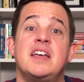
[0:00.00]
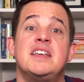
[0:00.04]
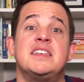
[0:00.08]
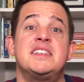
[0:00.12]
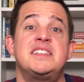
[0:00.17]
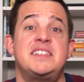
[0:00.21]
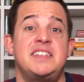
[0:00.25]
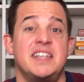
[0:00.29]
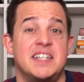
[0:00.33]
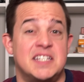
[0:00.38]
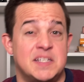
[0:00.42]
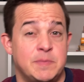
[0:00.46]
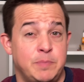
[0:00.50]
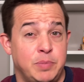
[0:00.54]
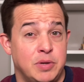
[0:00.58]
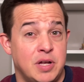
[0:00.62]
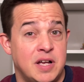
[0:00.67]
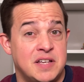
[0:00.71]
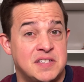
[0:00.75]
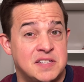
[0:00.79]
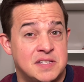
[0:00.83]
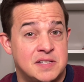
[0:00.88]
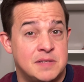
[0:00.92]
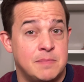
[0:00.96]

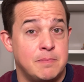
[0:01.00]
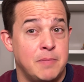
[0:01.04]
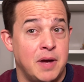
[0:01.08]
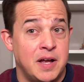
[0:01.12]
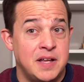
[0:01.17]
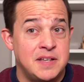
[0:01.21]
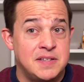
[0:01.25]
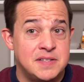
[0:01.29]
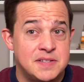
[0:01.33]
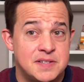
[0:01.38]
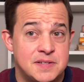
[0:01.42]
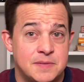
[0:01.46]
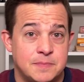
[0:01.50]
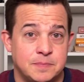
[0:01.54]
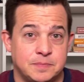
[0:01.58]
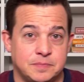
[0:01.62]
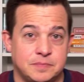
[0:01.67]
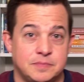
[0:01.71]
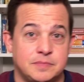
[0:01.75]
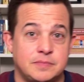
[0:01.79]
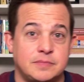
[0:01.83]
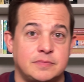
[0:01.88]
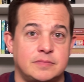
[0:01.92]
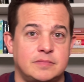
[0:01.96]
6+ months.
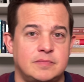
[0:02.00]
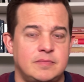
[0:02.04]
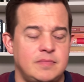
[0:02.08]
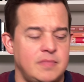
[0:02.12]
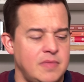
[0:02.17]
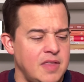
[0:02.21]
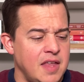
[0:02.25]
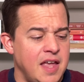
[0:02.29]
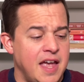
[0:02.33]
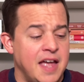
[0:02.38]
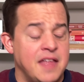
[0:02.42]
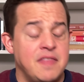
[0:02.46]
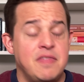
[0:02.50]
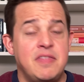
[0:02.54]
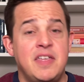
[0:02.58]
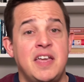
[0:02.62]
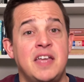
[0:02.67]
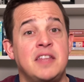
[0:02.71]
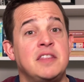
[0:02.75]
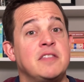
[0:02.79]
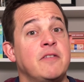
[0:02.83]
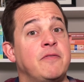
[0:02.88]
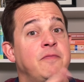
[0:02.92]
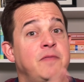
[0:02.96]
And
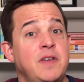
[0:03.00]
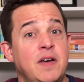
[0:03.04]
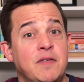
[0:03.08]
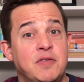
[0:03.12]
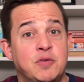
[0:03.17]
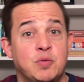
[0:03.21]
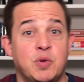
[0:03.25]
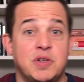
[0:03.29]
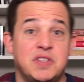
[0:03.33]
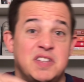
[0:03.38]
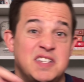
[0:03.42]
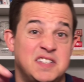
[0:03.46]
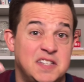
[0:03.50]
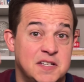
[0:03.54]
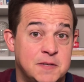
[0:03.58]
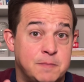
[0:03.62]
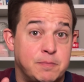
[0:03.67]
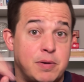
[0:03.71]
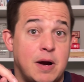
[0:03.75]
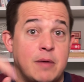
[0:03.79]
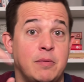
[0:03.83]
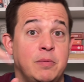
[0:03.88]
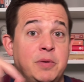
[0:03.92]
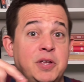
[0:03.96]
then the fifth one, this is
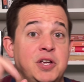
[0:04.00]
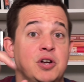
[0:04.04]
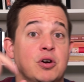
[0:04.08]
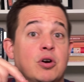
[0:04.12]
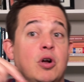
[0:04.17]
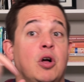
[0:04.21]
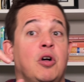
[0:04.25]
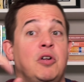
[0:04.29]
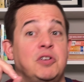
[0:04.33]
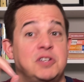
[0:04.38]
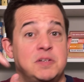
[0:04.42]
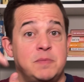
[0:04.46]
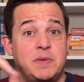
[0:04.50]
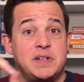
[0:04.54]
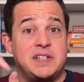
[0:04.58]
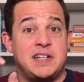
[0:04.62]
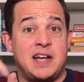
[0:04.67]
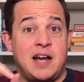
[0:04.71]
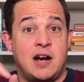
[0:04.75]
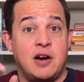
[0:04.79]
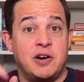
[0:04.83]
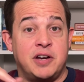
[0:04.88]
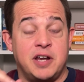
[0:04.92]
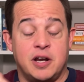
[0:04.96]
probably your ultimate
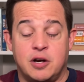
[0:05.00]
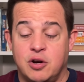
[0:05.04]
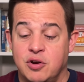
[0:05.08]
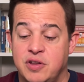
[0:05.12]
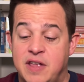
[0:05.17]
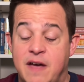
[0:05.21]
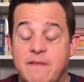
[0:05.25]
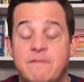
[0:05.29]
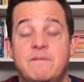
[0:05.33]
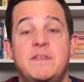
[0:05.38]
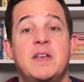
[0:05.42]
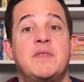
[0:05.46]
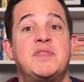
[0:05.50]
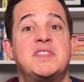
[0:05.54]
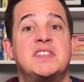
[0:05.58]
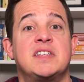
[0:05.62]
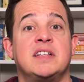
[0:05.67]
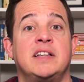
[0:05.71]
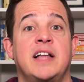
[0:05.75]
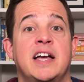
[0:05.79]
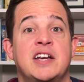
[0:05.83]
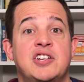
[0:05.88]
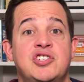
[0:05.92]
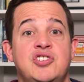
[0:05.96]
tire kicker. That fifth
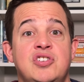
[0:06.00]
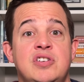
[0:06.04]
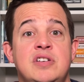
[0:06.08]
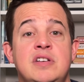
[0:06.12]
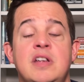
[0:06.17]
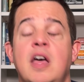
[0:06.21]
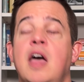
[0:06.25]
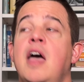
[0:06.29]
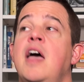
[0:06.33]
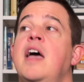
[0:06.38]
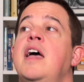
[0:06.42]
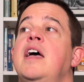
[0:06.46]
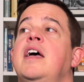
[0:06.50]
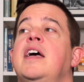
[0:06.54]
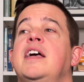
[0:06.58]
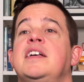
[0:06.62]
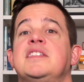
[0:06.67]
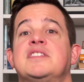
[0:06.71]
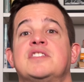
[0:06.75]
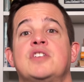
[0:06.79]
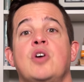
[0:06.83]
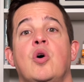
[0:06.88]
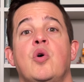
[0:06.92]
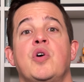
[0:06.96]
selection
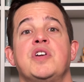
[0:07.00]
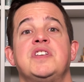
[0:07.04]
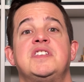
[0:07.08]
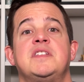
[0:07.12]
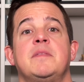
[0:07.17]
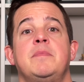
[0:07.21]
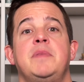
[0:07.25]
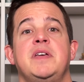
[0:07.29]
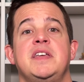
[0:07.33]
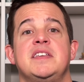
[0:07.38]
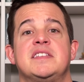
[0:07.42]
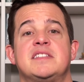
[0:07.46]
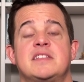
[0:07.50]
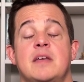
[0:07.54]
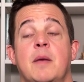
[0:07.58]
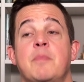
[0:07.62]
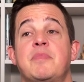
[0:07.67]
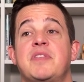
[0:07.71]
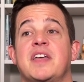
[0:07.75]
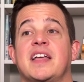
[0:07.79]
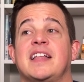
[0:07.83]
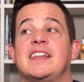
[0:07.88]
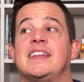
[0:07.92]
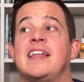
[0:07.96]
is going to be
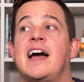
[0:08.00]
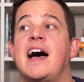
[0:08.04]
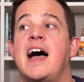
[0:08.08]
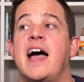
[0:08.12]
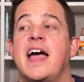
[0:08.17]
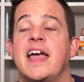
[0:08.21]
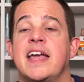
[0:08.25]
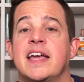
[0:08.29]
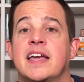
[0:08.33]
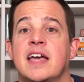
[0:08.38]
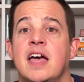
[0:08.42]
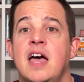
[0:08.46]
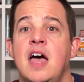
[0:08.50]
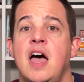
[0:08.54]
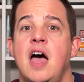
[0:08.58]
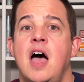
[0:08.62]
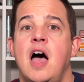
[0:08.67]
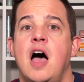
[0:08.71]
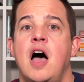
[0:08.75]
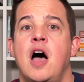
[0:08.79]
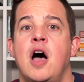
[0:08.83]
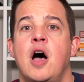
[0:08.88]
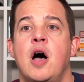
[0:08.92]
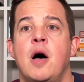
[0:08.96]
something like,
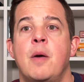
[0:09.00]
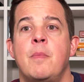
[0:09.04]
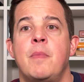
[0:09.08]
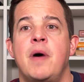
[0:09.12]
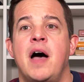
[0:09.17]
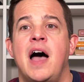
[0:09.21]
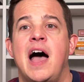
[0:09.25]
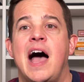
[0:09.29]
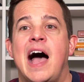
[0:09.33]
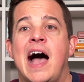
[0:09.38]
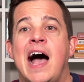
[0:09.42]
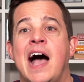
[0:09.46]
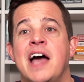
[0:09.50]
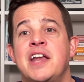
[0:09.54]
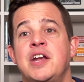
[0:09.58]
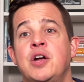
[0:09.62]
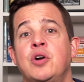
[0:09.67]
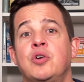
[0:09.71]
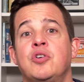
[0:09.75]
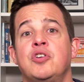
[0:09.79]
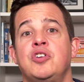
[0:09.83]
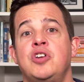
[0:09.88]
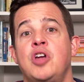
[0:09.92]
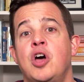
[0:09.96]
I
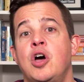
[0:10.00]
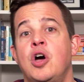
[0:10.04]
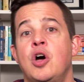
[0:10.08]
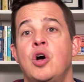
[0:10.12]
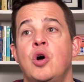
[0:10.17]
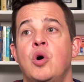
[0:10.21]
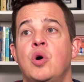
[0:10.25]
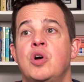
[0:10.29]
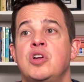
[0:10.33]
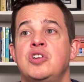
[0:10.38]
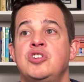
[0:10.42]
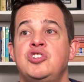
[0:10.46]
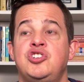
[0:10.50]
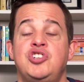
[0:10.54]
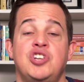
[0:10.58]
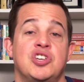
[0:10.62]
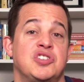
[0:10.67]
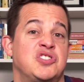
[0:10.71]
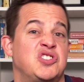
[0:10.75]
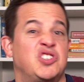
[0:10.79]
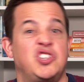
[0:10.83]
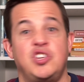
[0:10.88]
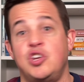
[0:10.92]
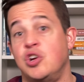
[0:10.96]
don't know,
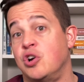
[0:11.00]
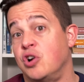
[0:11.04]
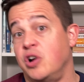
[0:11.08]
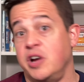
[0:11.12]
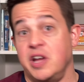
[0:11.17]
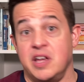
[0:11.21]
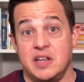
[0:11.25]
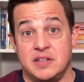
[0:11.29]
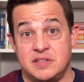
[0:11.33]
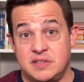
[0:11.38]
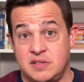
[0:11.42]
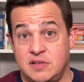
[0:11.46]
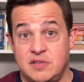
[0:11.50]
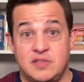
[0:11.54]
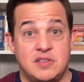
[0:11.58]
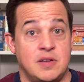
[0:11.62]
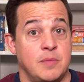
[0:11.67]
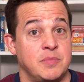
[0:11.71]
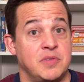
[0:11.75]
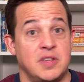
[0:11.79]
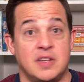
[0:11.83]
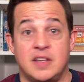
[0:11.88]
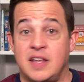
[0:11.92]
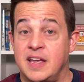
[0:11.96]
just curious,
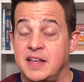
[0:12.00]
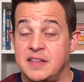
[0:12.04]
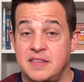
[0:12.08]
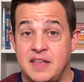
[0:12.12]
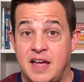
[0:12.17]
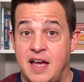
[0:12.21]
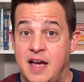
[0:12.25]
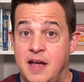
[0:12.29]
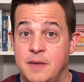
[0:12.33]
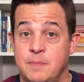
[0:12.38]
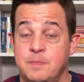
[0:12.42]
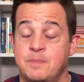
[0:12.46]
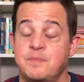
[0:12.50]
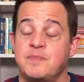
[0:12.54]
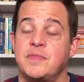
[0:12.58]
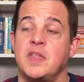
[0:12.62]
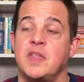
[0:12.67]
something like that.